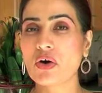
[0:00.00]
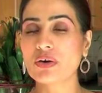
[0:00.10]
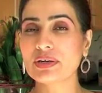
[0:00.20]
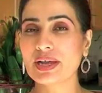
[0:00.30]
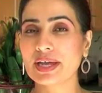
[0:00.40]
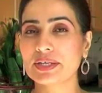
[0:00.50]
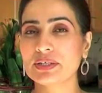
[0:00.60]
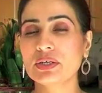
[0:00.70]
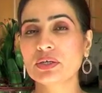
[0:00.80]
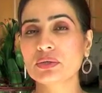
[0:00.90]
on
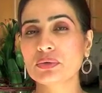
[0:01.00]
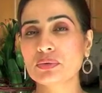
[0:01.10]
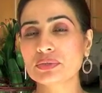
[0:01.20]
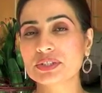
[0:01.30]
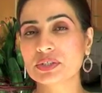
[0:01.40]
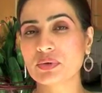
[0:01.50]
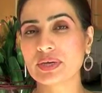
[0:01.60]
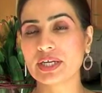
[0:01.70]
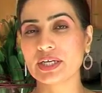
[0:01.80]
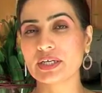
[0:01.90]
line
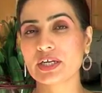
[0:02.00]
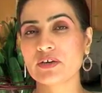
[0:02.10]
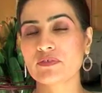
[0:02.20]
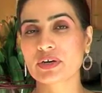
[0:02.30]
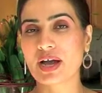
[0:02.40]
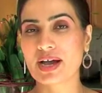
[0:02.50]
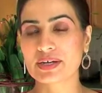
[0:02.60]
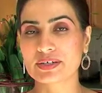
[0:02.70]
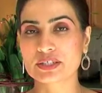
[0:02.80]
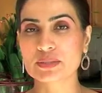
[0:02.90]
208 for
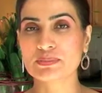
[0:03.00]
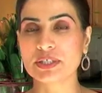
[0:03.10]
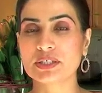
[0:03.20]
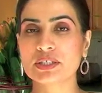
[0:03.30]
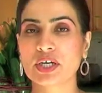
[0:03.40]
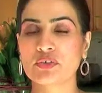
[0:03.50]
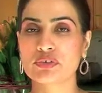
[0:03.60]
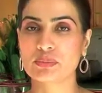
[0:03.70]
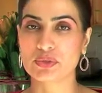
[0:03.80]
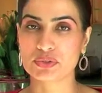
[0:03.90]
RRSP
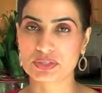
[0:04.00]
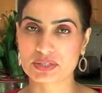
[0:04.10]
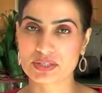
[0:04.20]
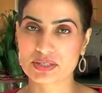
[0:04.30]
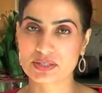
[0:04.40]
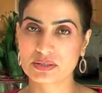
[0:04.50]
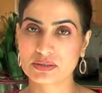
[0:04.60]
contributions.